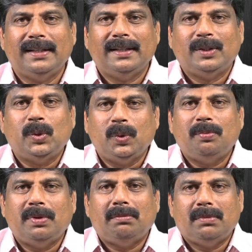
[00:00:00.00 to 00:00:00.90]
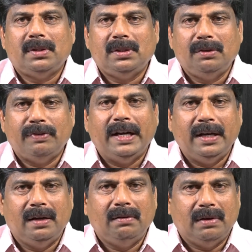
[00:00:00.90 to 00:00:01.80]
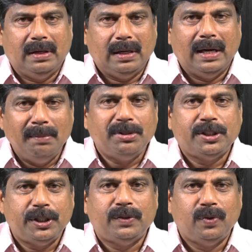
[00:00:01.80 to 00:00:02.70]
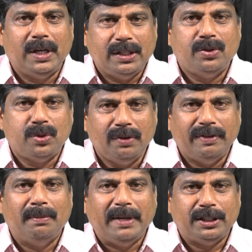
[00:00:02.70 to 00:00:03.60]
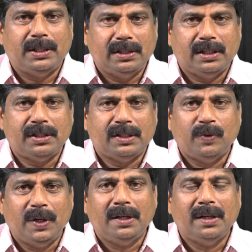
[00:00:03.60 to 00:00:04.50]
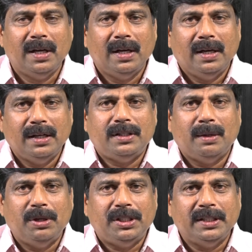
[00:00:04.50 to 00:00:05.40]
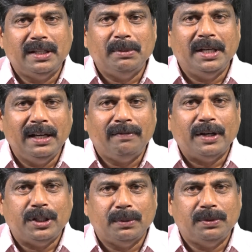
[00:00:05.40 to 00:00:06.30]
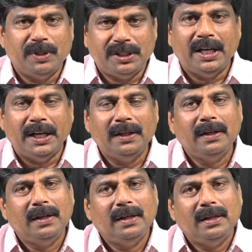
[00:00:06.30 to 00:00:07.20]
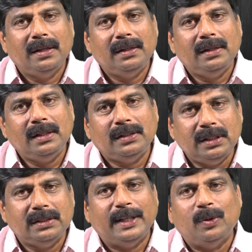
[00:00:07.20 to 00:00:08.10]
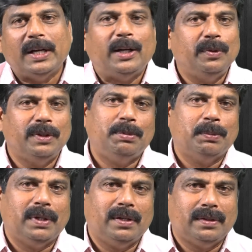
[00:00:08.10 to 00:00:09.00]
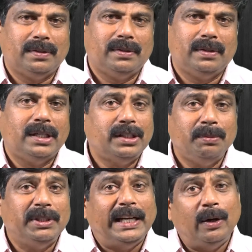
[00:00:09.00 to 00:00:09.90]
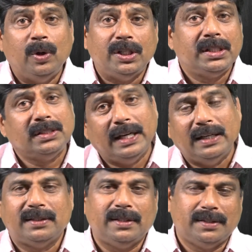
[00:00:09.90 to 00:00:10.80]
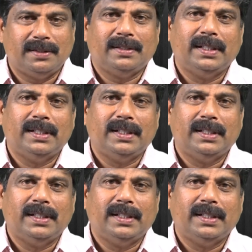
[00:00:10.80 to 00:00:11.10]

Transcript: So if I am successful, as you said, if I am successful in establishing and maintaining friendships, you are telling, the reason is I don't argue with people. It doesn't mean that I don't discuss, I discuss.